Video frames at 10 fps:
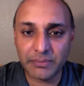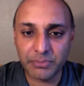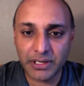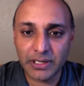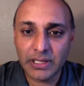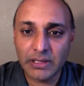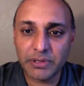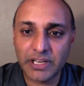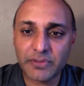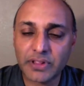But
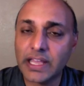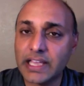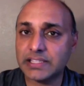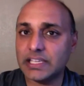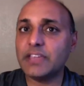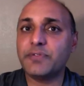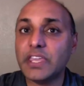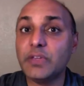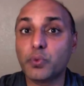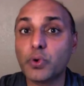nevertheless, if
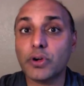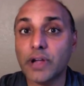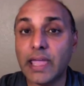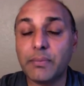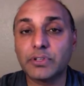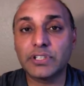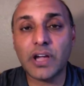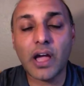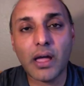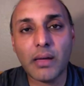he were able to
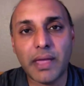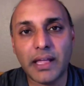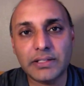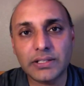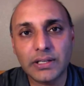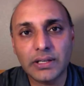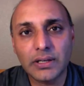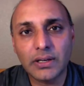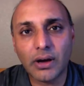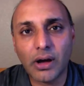comment
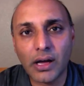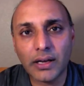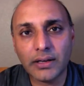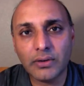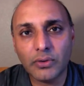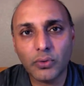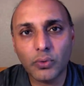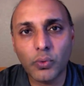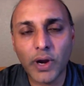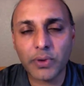on
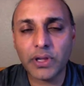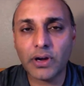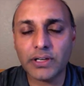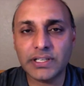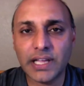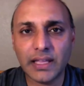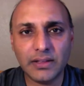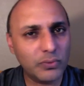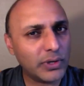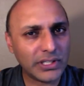where we are today,
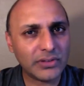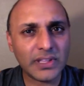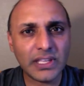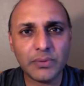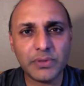what do you think he would